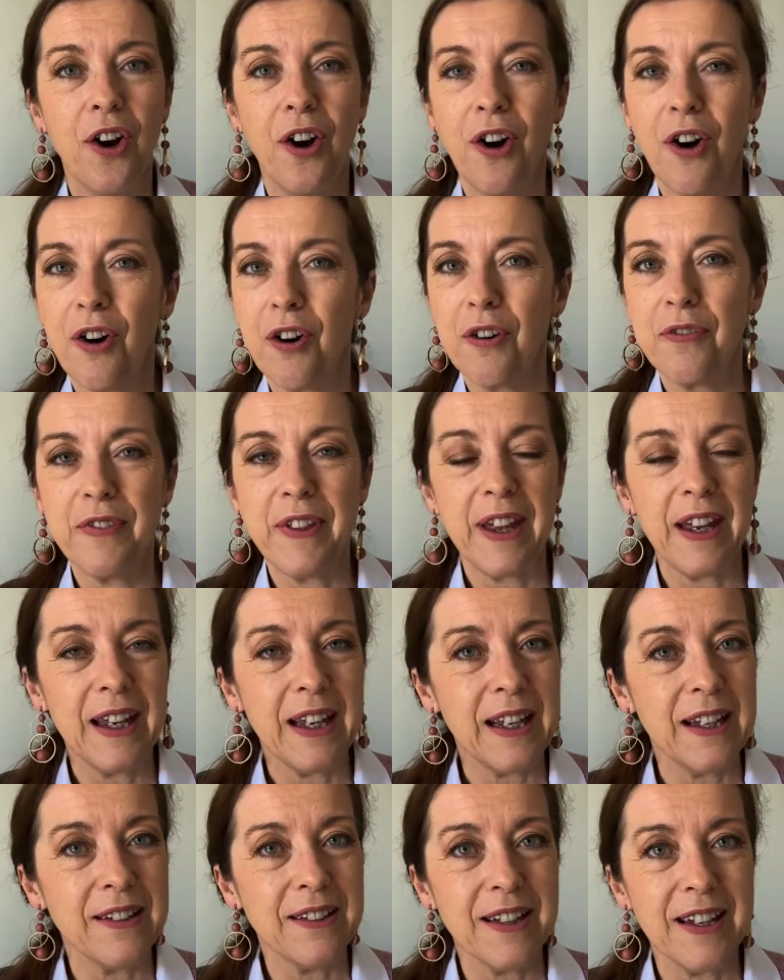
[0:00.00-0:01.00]
Or if there
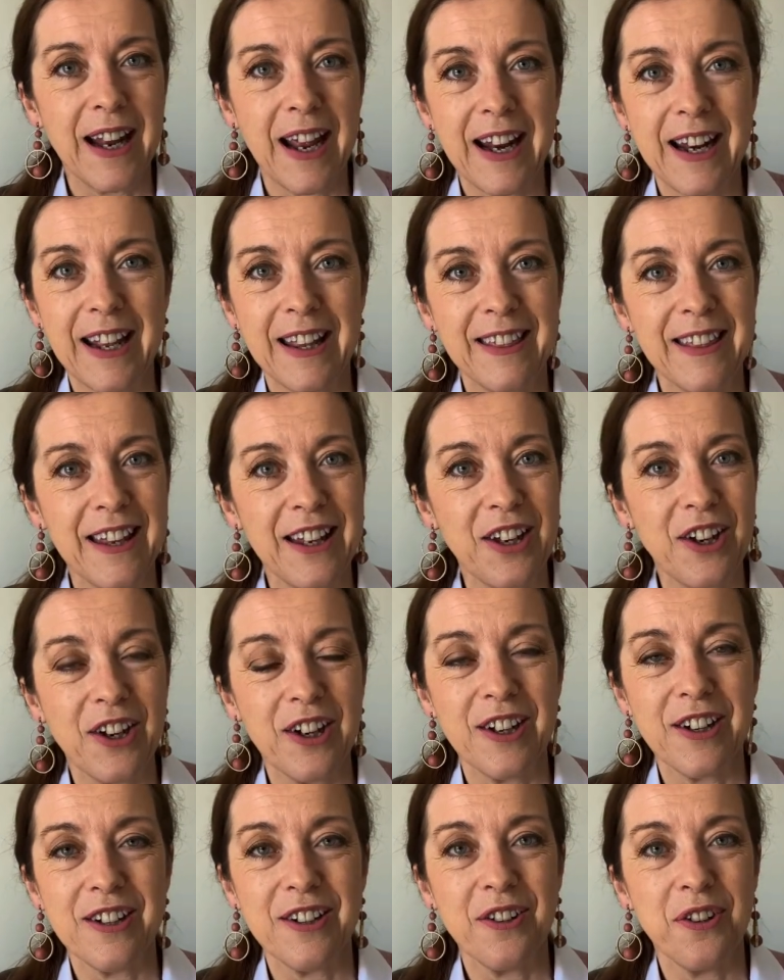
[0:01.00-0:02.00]
isn't anything you
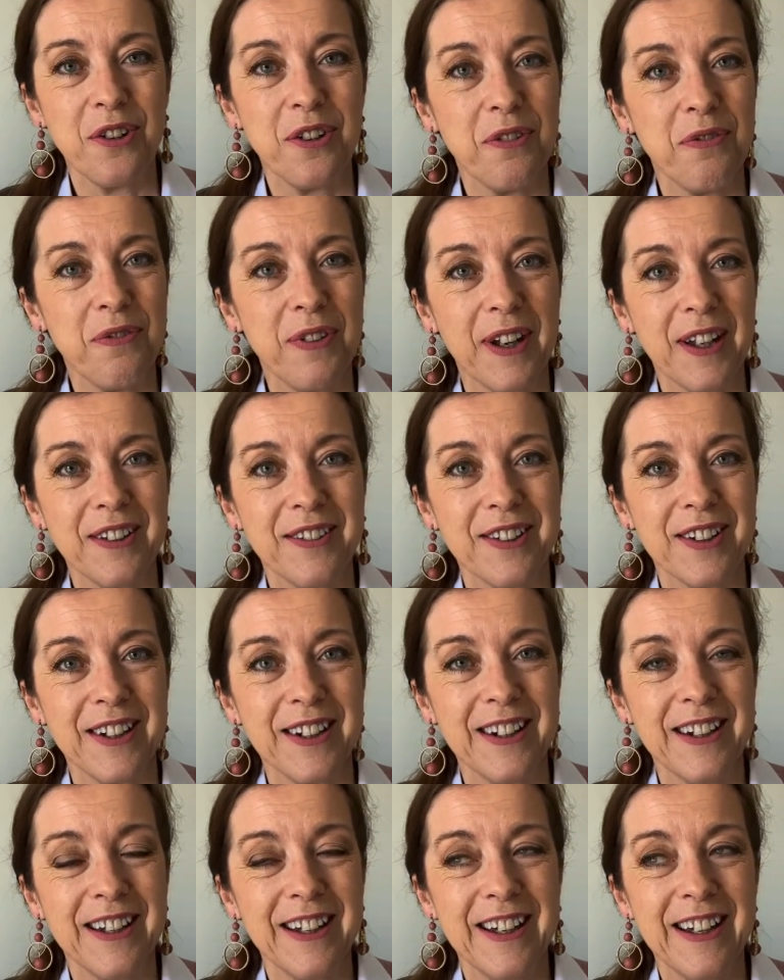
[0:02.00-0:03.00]
can do to fix
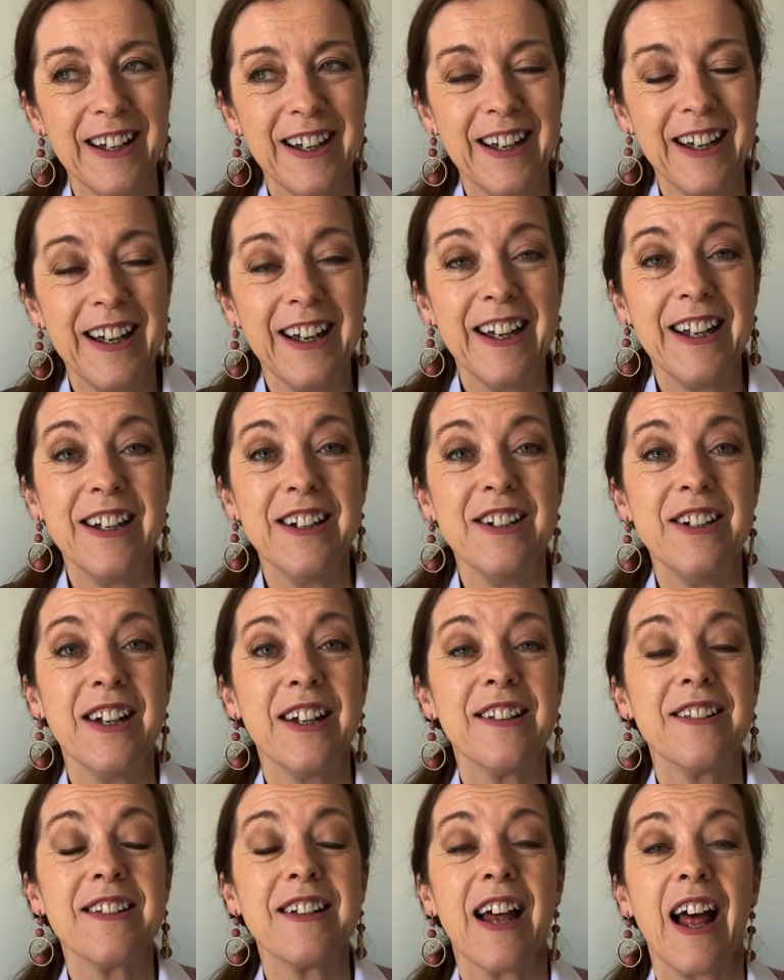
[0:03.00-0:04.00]
it,
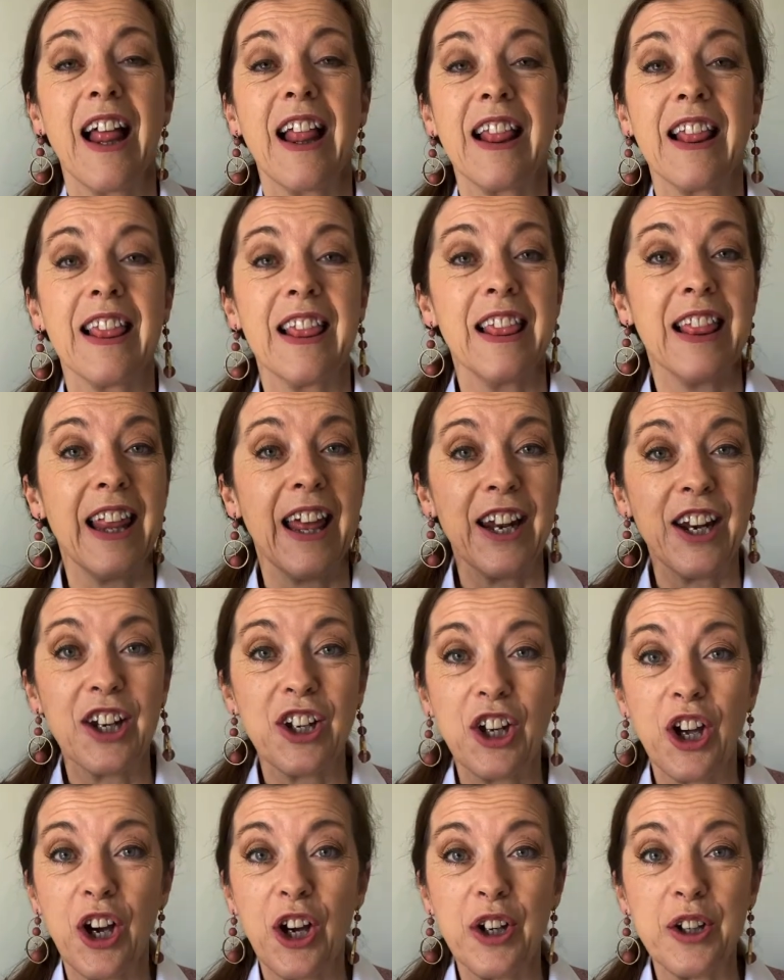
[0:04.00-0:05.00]
just let it
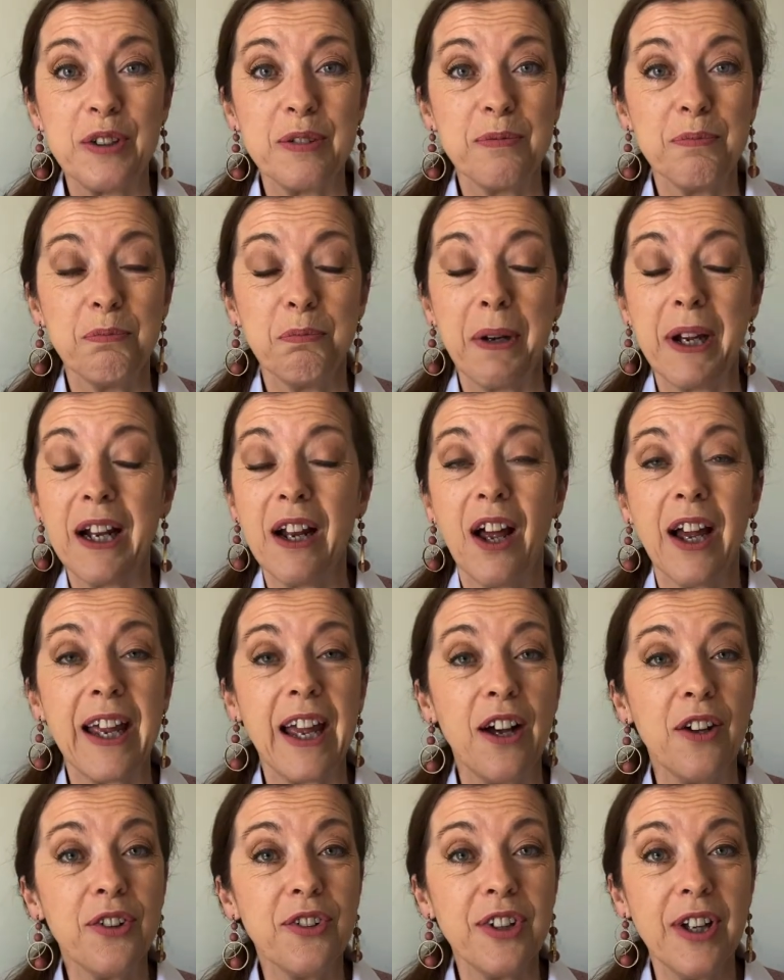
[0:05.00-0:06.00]
go. Be like
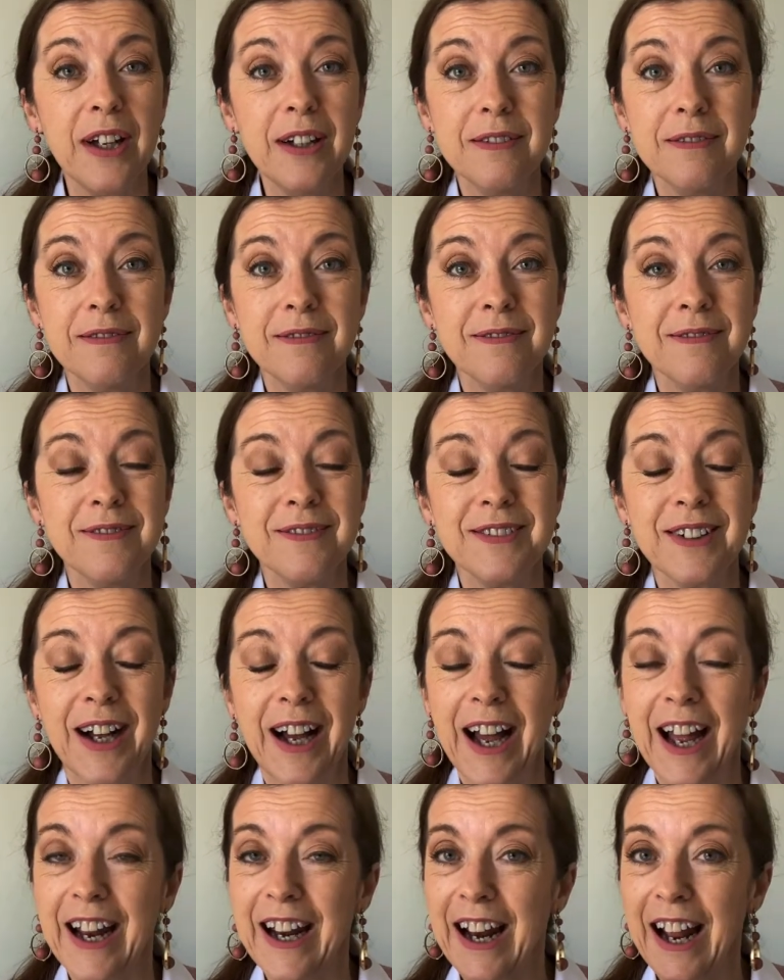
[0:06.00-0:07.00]
Elsa
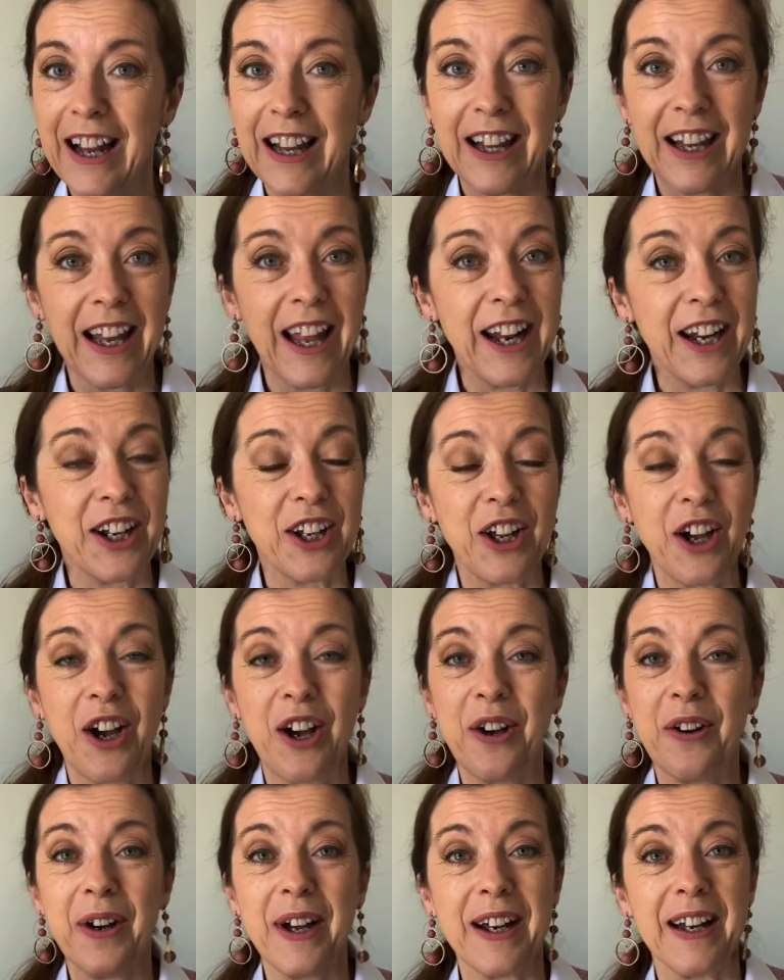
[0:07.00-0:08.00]
and let it
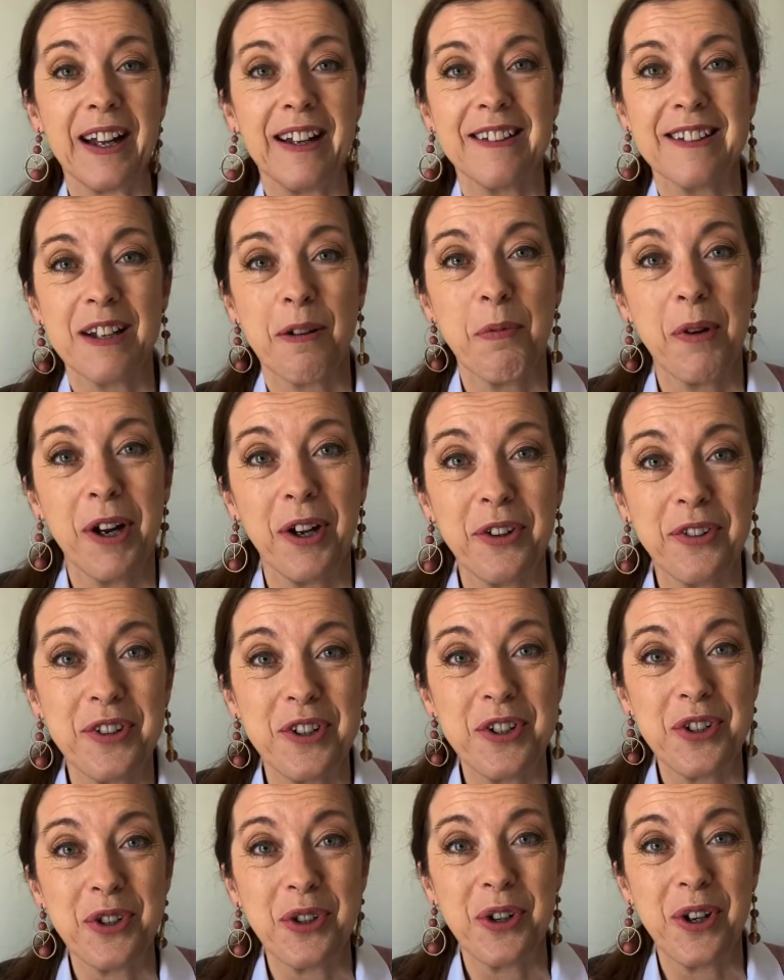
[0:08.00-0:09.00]
go and let someone else
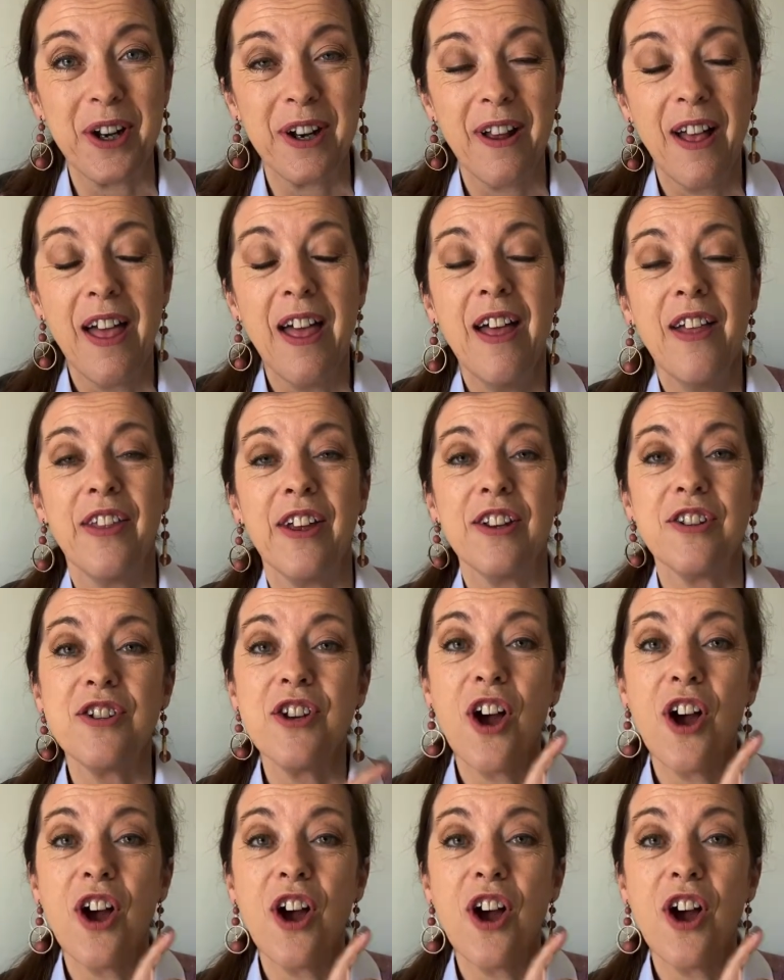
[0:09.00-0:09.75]
enjoy it. There's